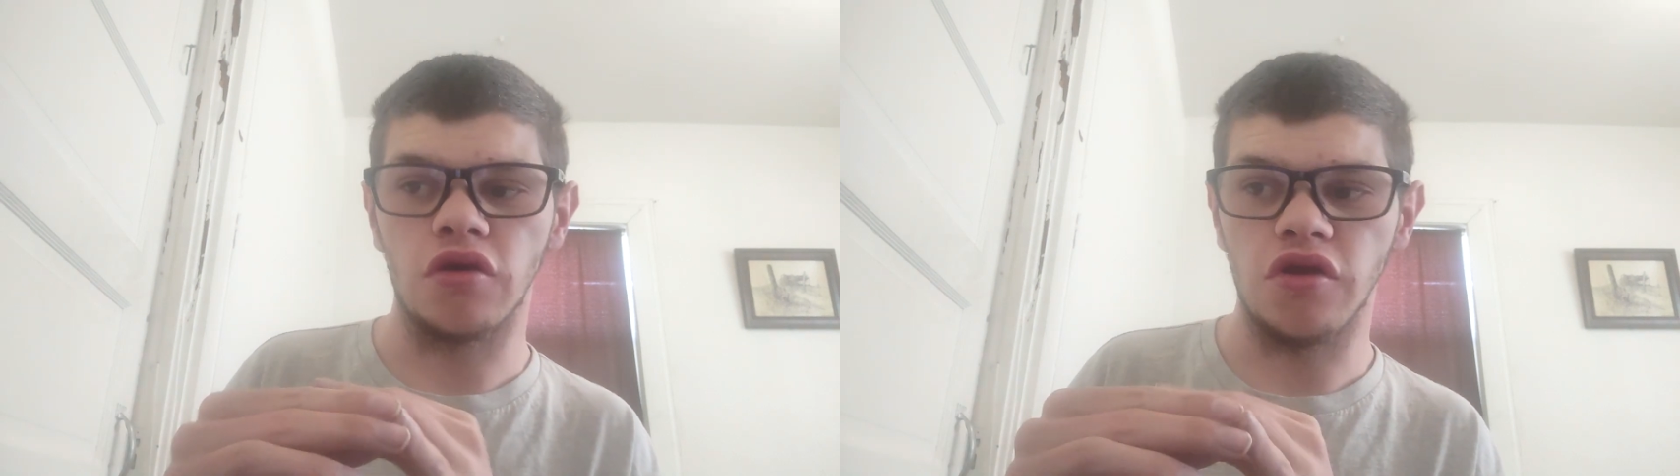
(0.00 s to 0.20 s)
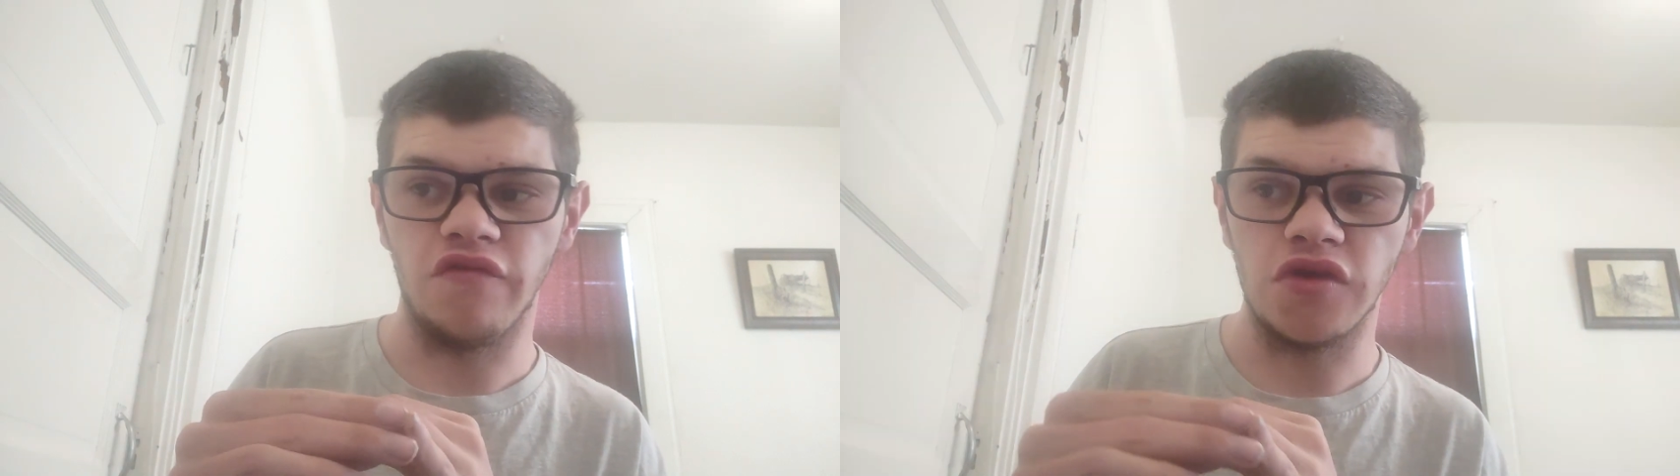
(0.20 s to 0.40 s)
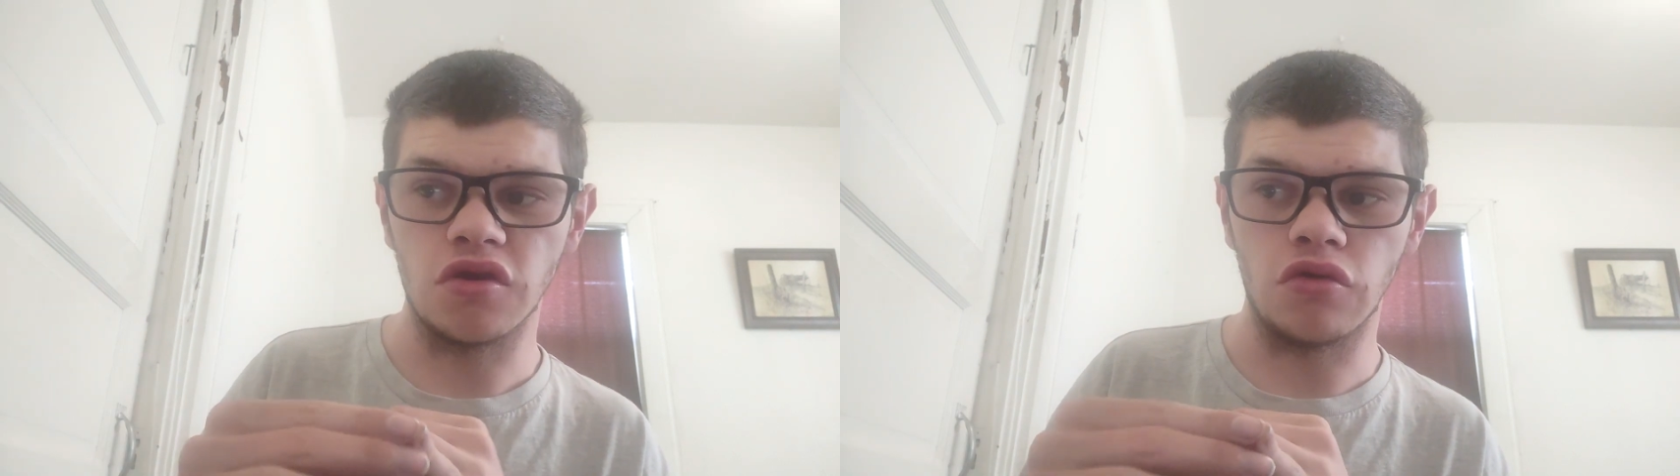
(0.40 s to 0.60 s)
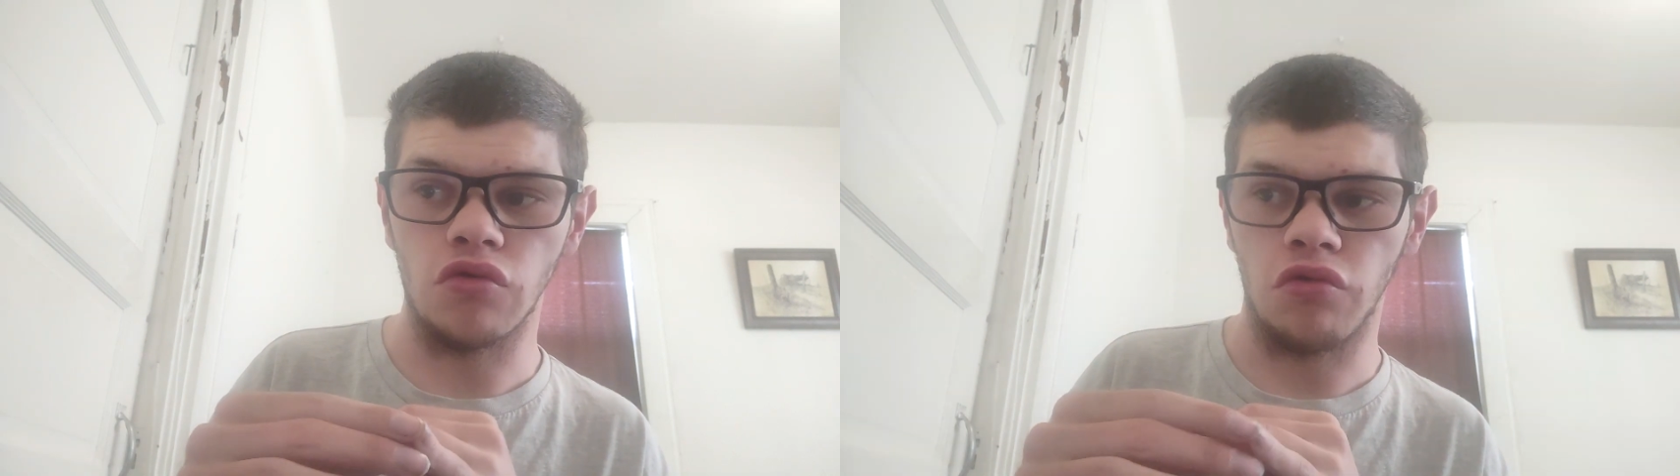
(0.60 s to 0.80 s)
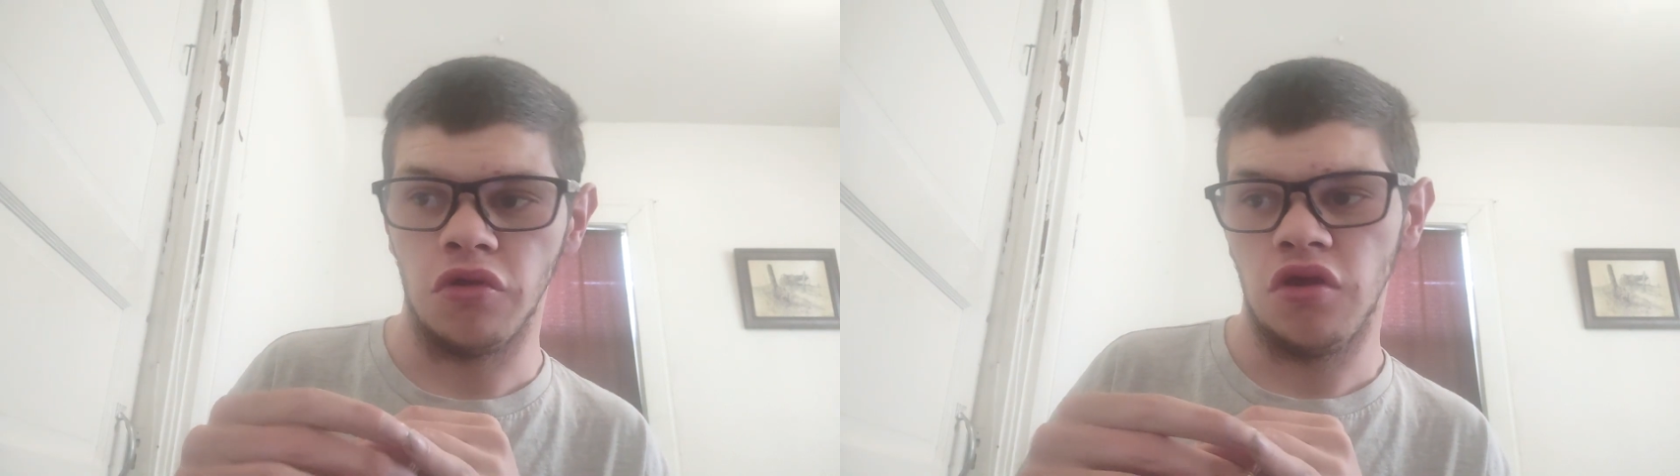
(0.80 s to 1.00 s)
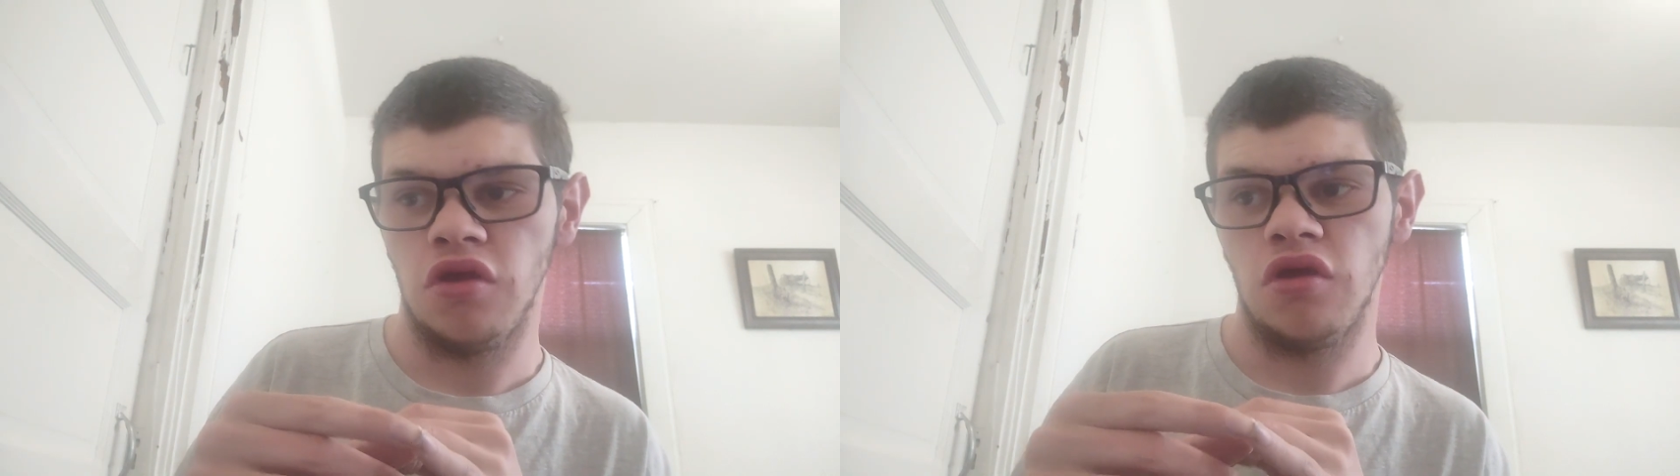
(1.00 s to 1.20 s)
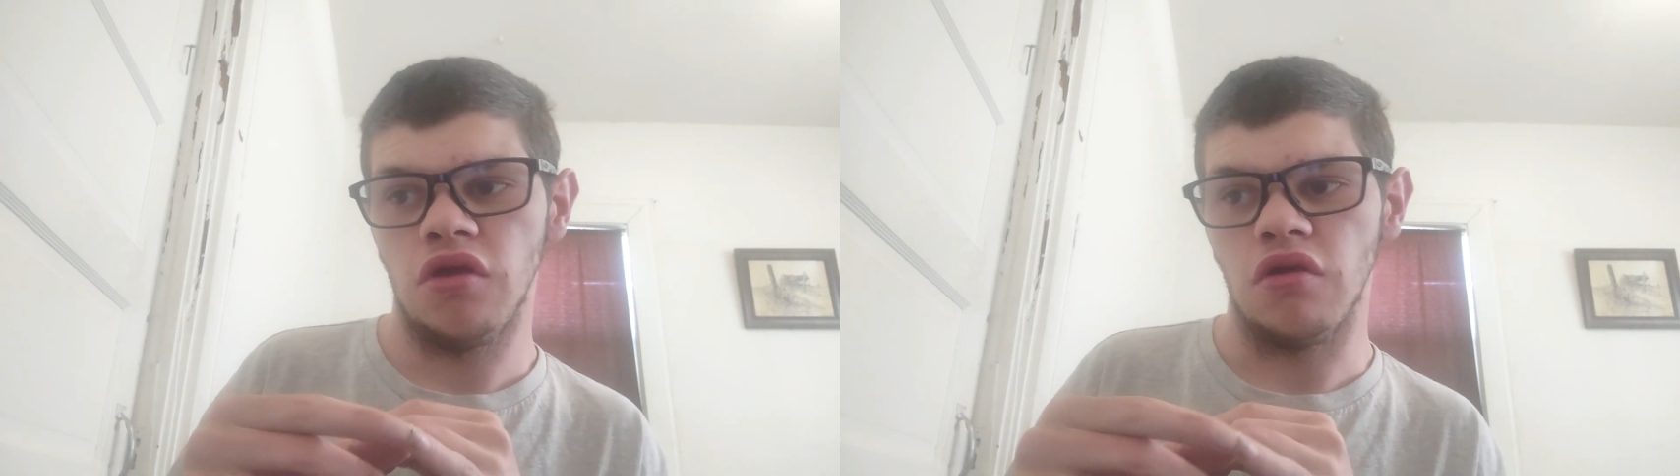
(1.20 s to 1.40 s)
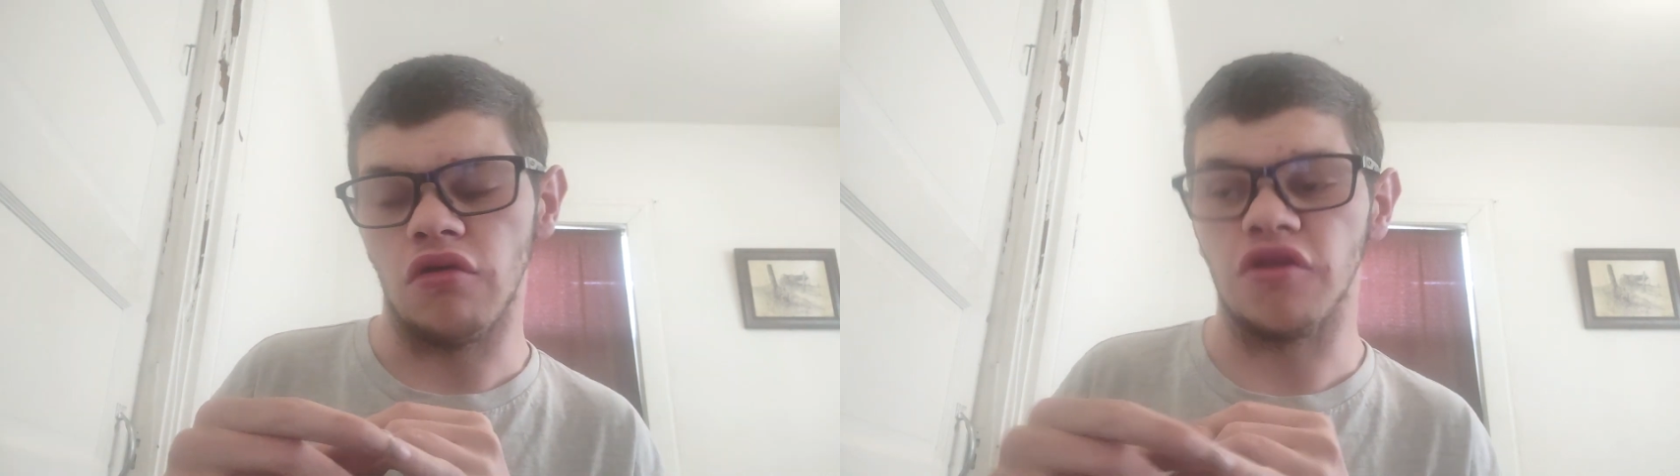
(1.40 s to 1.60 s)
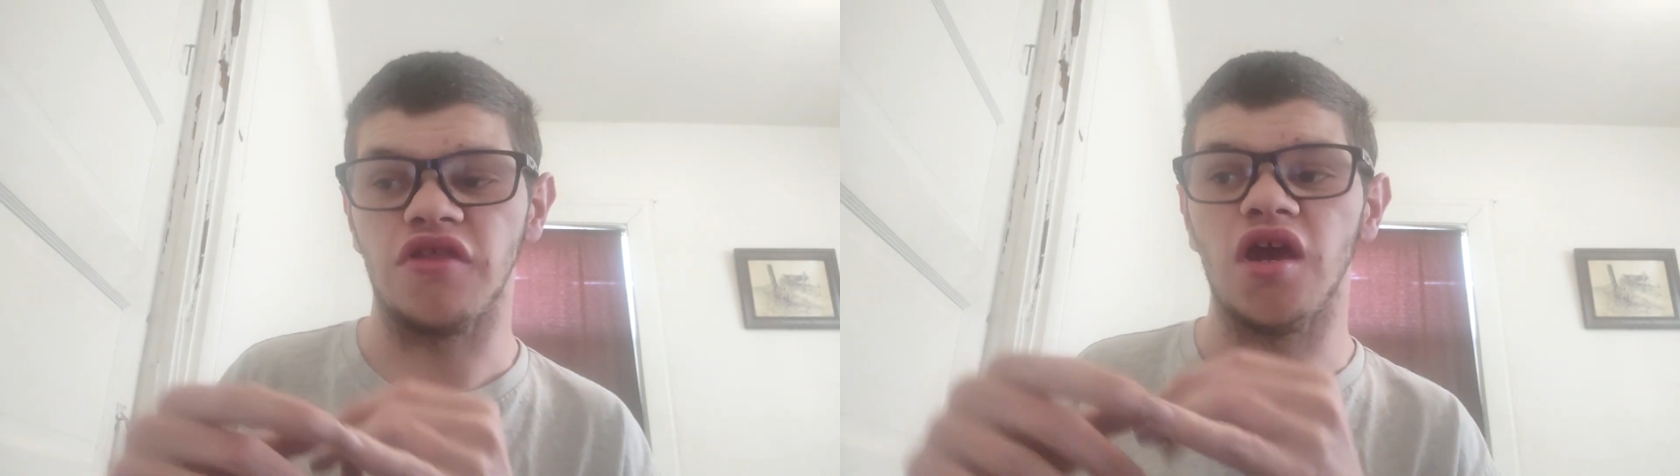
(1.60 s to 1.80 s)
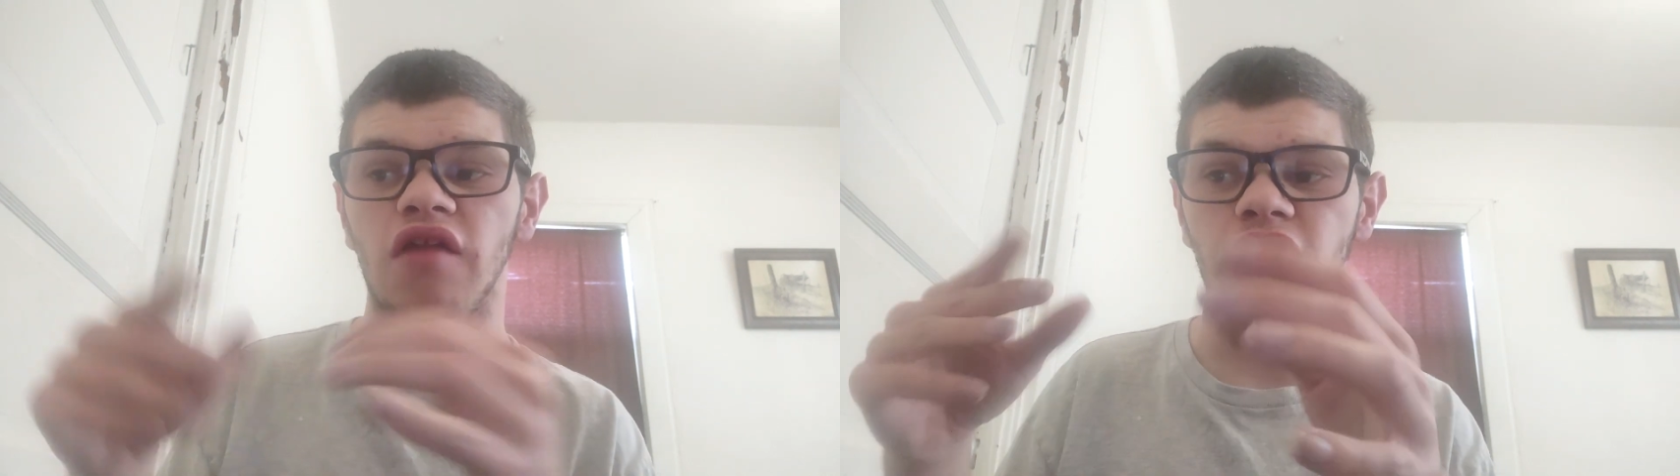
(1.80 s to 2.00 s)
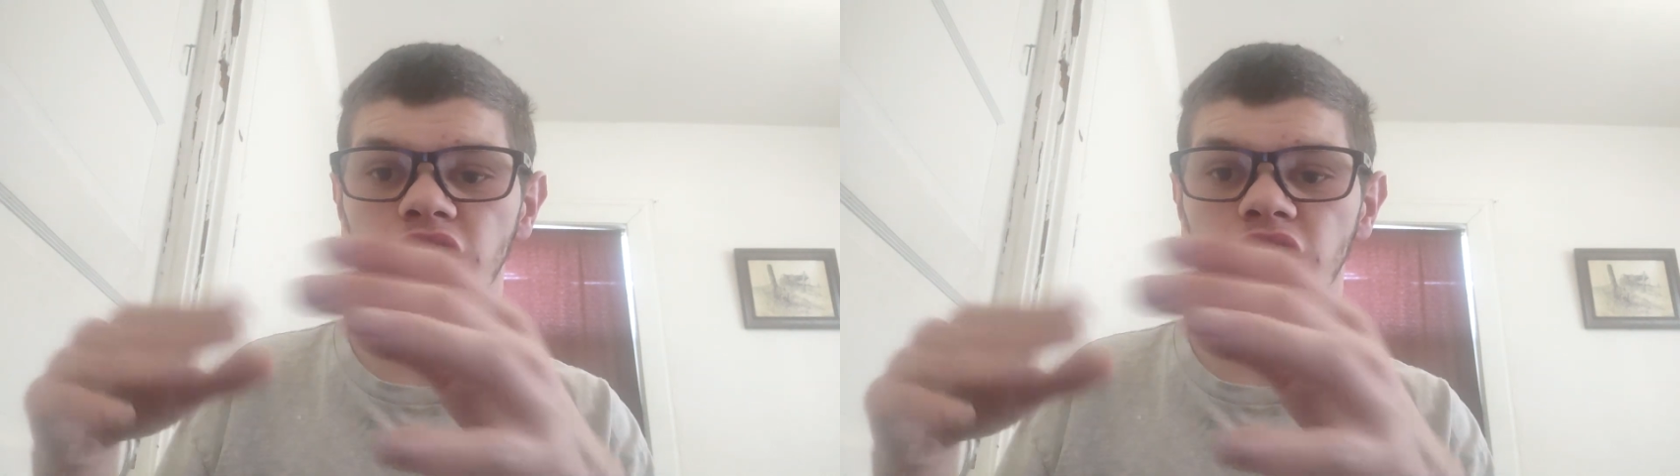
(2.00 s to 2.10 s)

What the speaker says: on your vehicle, on the side of